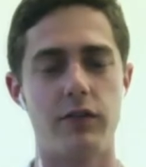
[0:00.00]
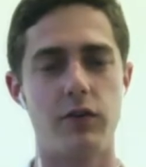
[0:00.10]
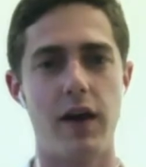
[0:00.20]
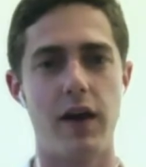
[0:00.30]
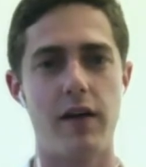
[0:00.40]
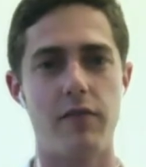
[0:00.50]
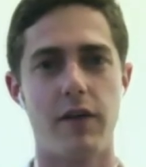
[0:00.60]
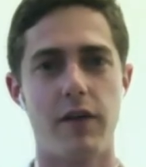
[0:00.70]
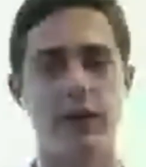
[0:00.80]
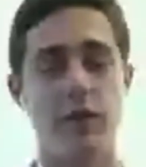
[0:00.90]
you have
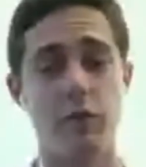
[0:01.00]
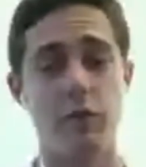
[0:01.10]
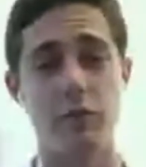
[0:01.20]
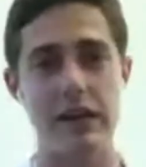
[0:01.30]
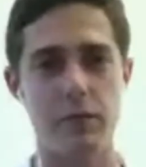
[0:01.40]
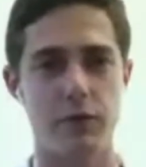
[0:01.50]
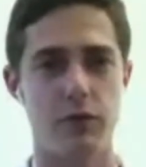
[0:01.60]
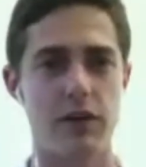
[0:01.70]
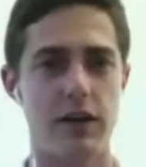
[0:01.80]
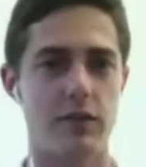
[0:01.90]
a media
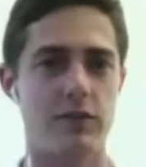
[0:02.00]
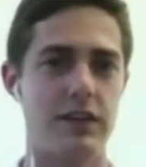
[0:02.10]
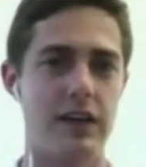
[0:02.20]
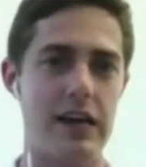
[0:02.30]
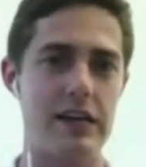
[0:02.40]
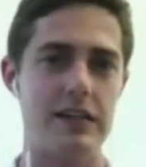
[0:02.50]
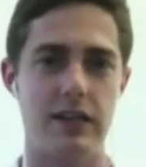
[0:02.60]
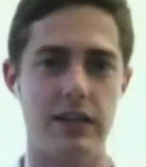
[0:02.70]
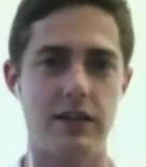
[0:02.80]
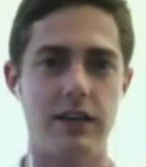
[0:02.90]
plutocracy and
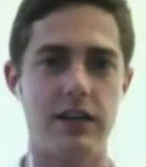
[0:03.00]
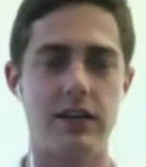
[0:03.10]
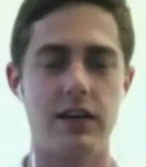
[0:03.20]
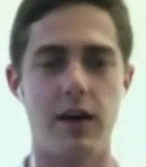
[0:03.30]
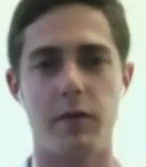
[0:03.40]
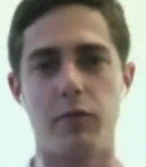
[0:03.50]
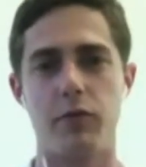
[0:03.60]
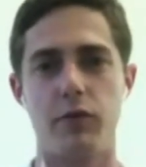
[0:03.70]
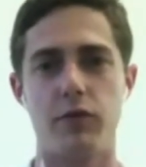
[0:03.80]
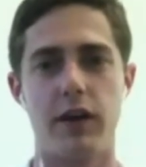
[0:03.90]
an economic
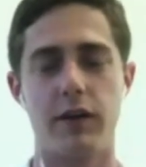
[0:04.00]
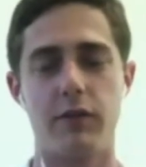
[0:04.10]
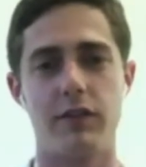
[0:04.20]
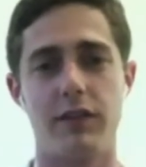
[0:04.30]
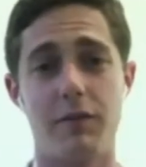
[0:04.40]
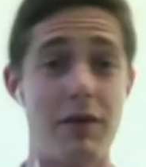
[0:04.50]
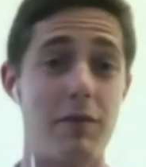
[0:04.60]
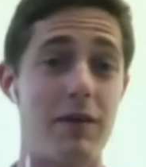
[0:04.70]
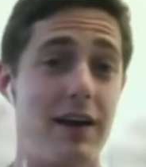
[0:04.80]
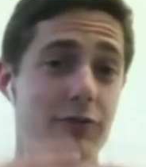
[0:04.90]
plutocracy that
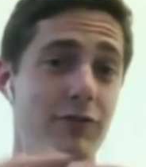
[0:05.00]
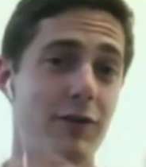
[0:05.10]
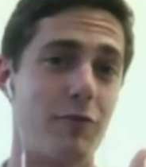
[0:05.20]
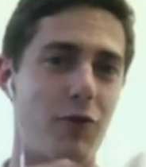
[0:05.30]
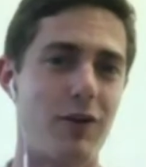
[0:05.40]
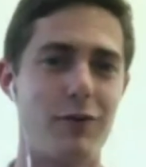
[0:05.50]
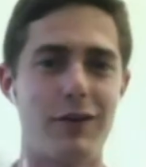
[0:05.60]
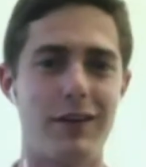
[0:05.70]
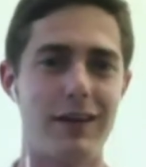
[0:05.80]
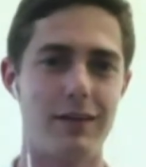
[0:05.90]
maybe actually are more
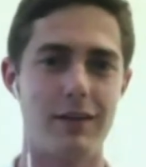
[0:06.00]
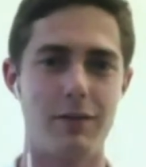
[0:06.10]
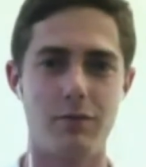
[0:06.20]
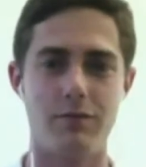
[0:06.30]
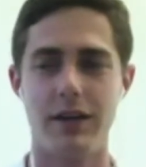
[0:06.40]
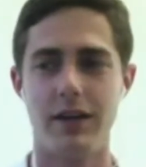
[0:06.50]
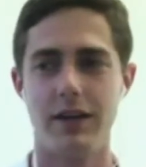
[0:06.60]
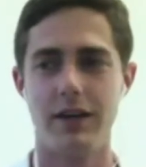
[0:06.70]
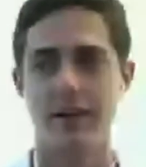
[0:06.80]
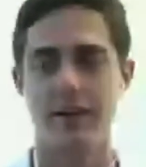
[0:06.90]
interrelated than
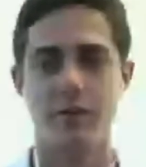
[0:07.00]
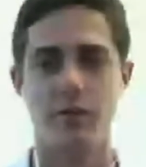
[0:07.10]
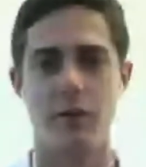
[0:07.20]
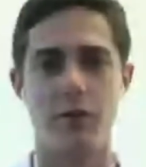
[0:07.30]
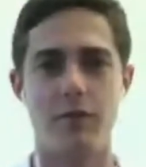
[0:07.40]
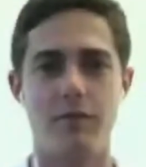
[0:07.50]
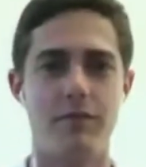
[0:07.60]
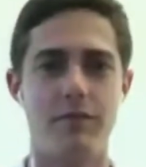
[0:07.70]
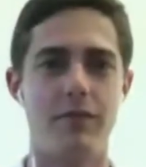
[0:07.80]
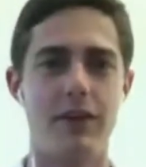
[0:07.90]
we would
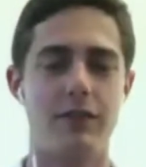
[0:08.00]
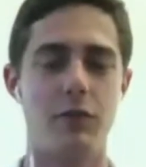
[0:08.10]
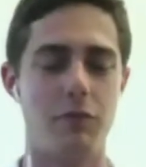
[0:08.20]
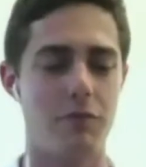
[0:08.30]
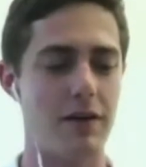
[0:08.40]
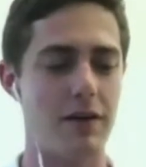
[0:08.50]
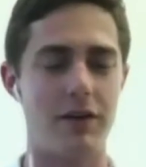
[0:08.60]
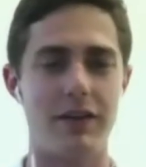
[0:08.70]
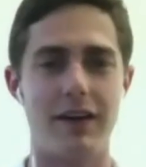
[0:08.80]
like to admit, but like